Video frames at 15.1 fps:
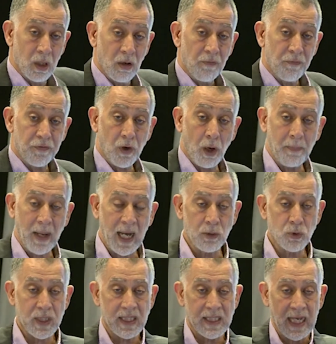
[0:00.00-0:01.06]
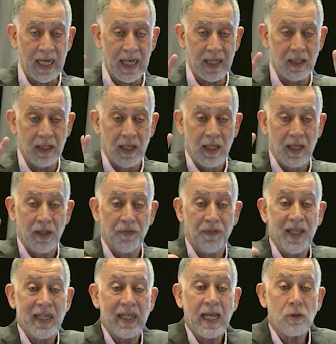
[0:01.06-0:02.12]
from outside
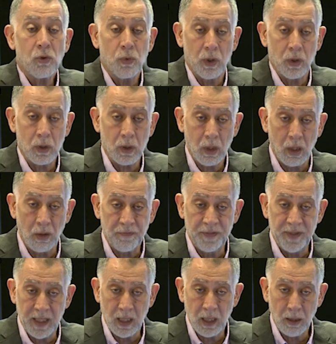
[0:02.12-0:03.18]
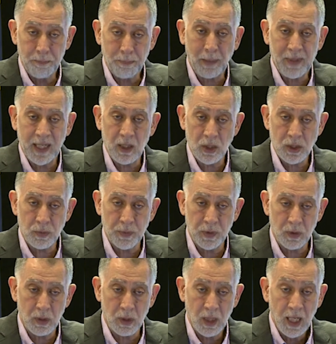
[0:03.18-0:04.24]
the network of the public
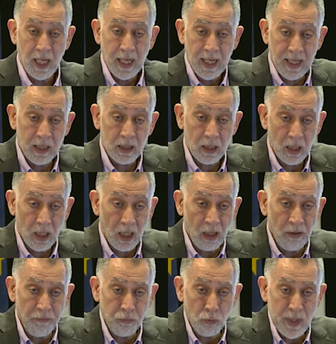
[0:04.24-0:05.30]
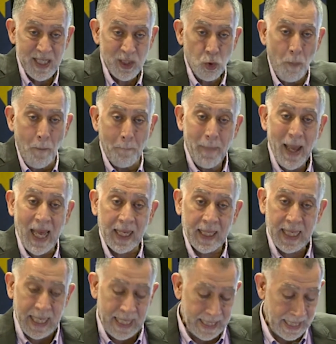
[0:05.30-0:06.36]
hospital. And if we zoom back
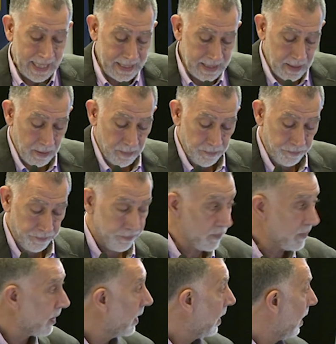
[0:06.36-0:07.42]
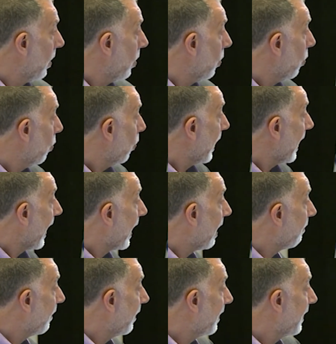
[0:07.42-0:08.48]
again, we
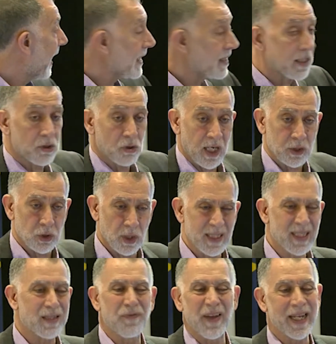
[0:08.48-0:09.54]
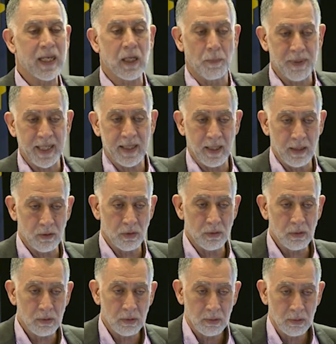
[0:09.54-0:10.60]
have that structure. It's very complicated.
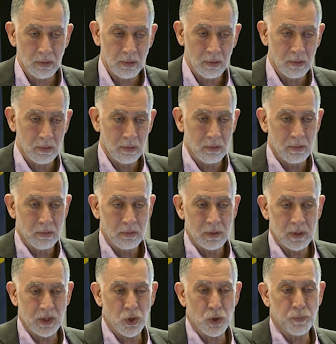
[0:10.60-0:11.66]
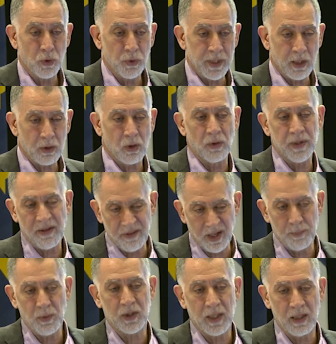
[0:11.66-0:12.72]
C'est juste pour dire qu'on a
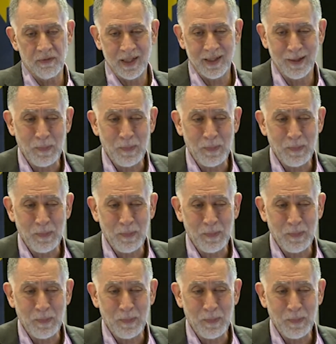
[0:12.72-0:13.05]
vraiment travaillé.